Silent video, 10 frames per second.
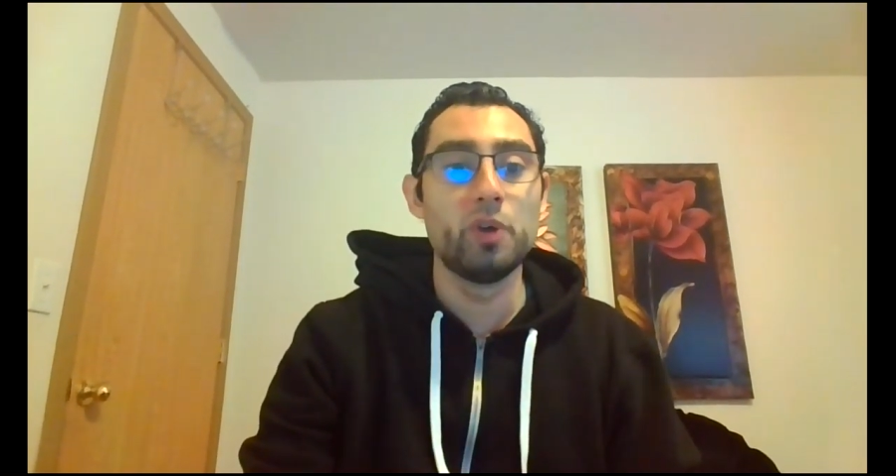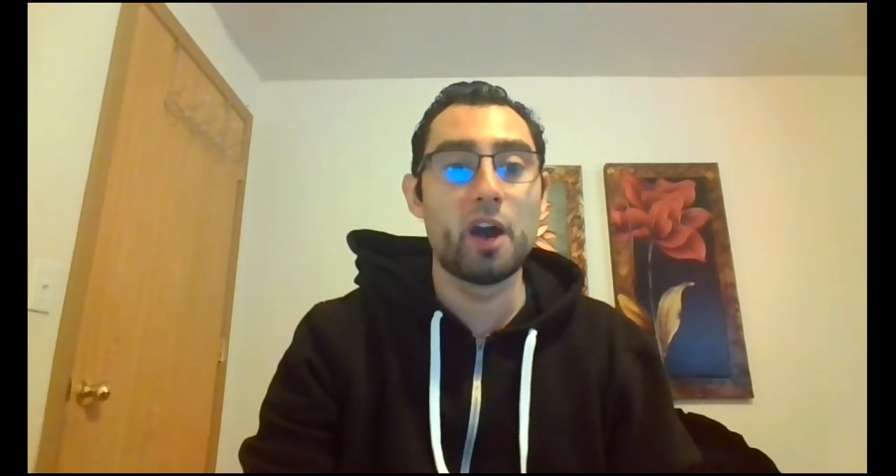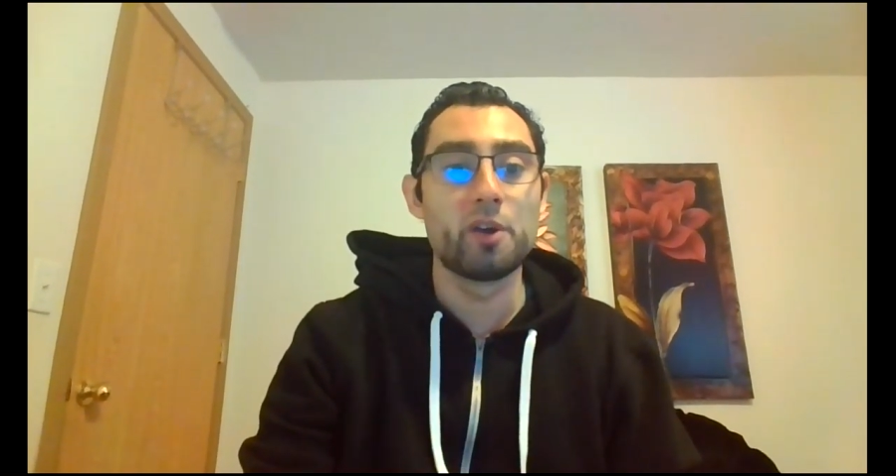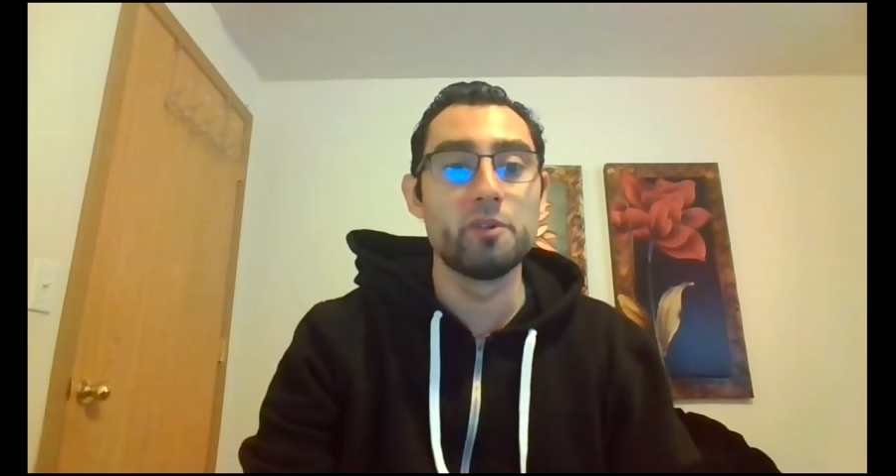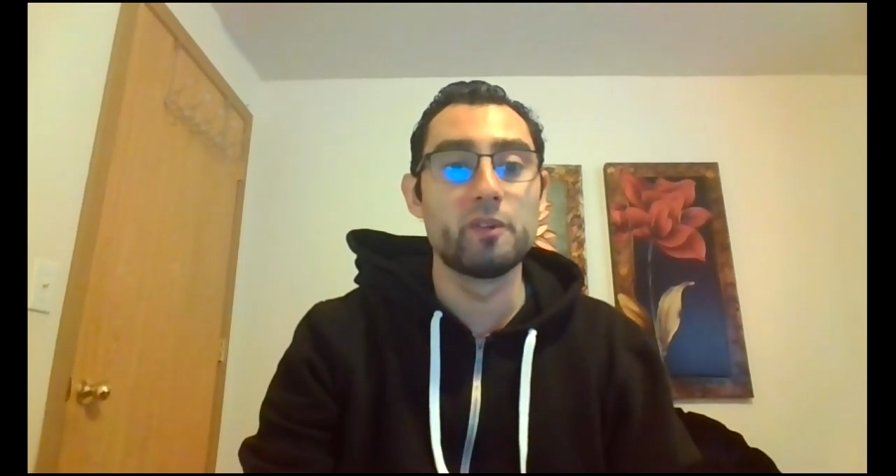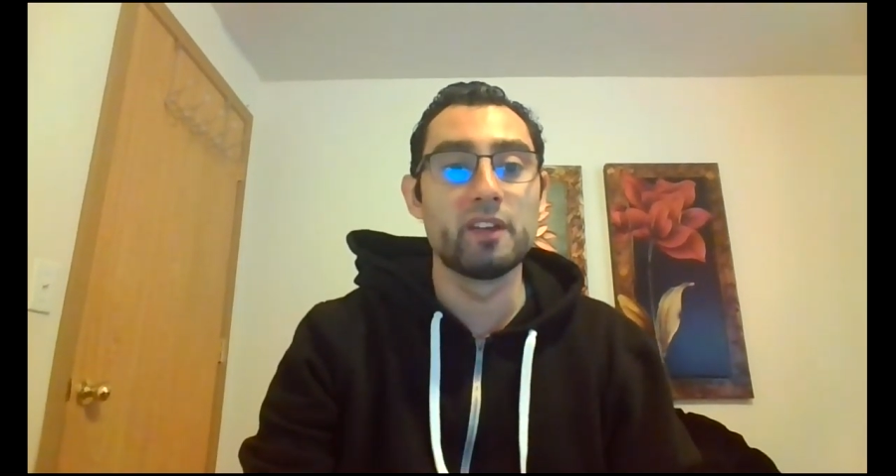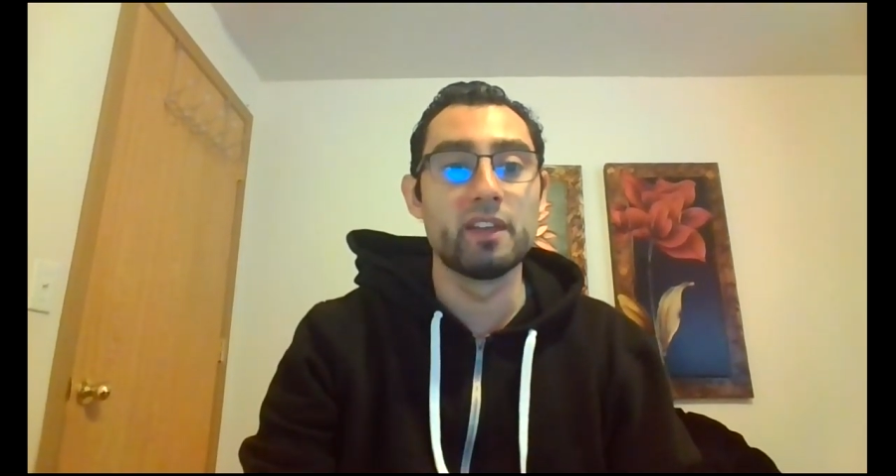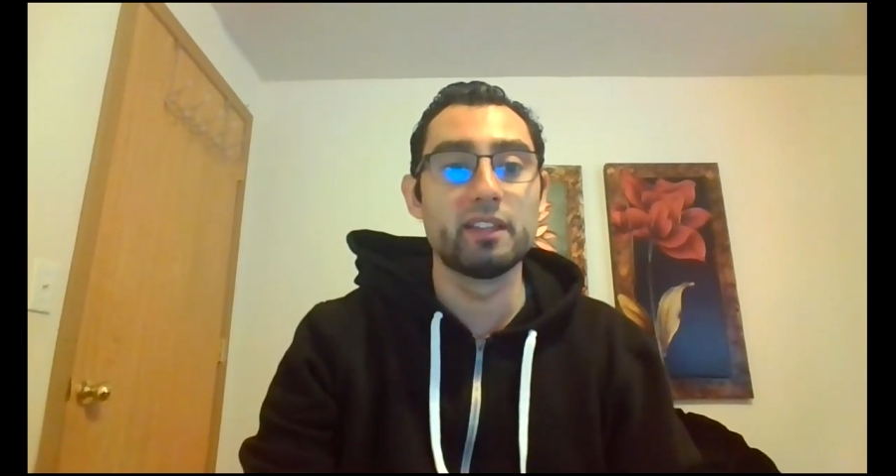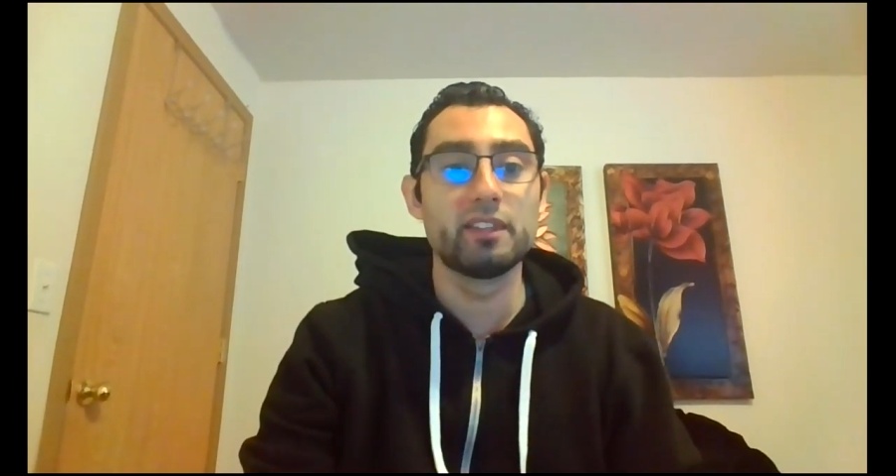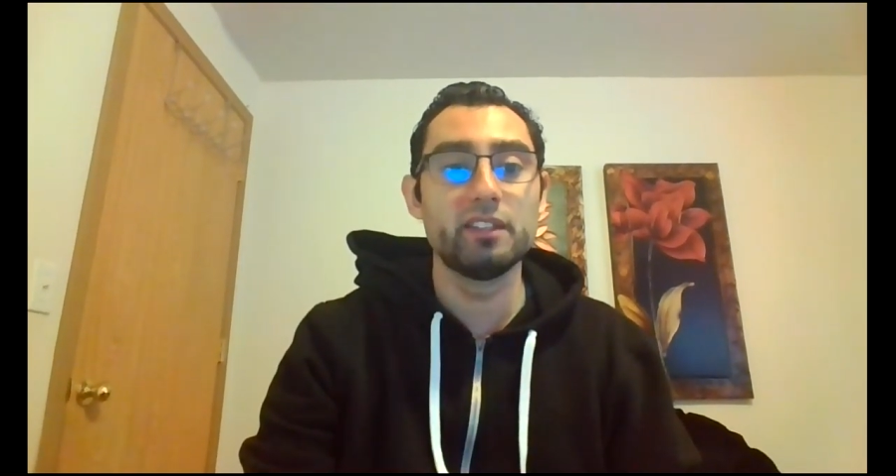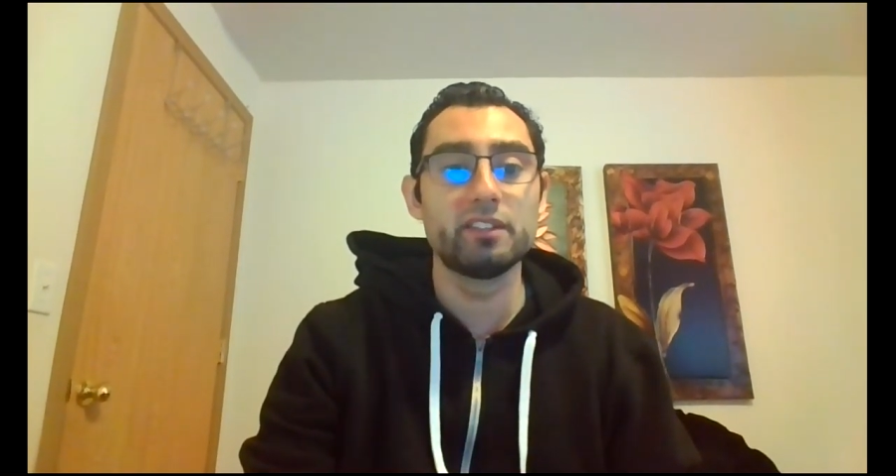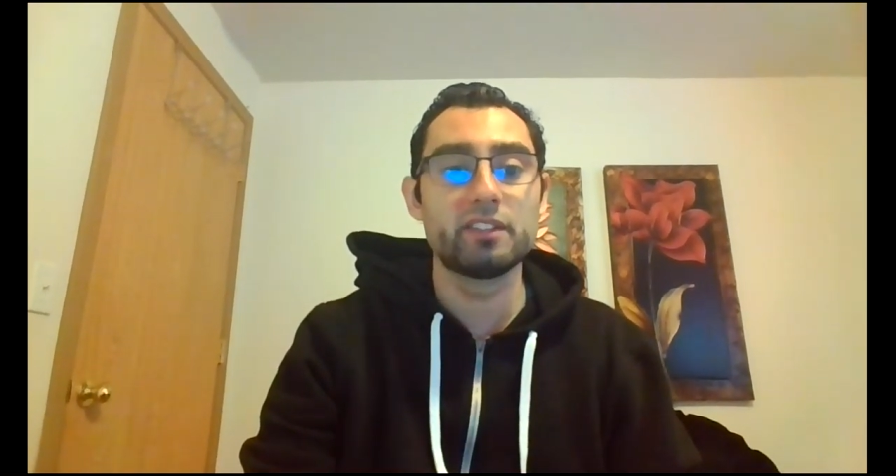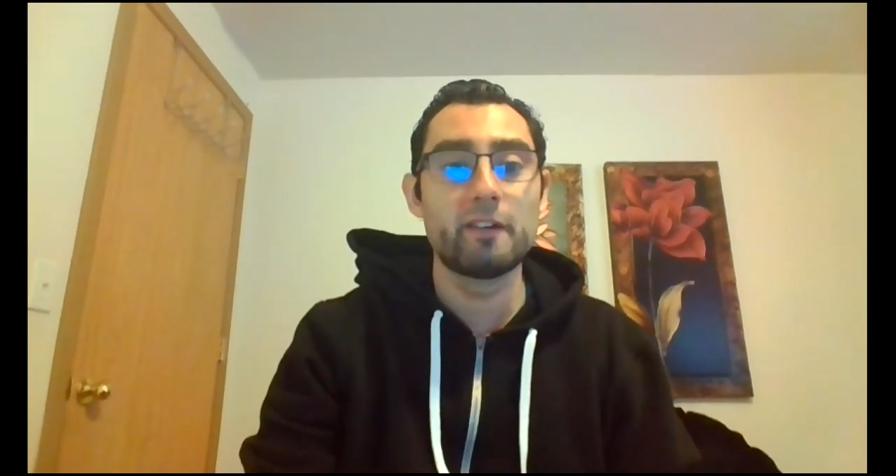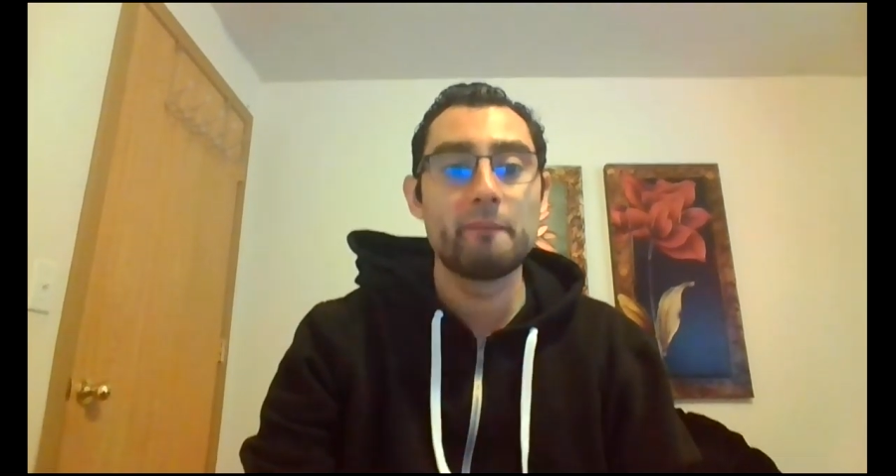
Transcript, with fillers: how you can get this.